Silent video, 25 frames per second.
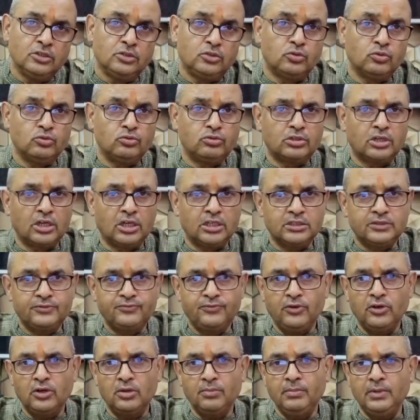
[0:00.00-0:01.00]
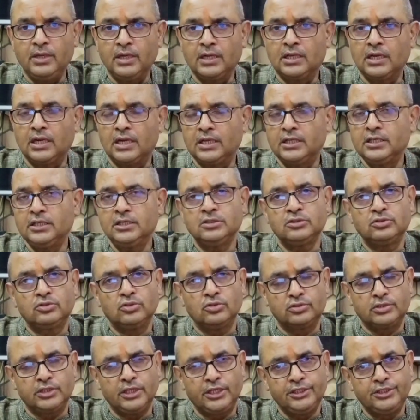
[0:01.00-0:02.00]
to transform agrarian
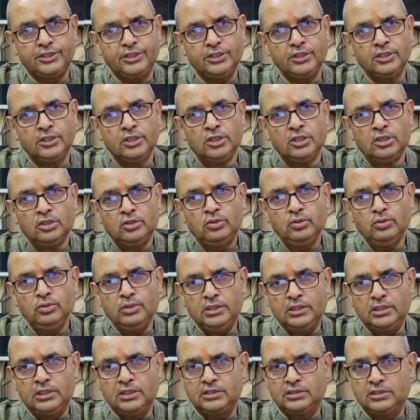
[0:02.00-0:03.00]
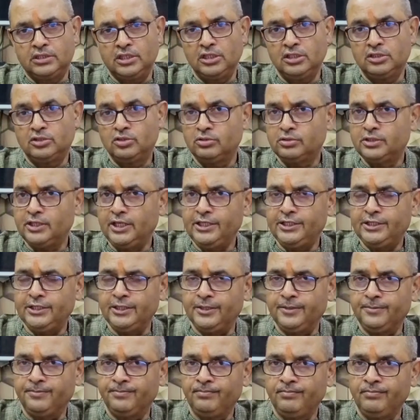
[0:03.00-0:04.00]
society to industrial
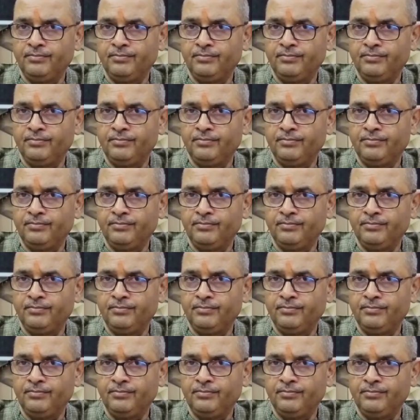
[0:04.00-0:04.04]
society.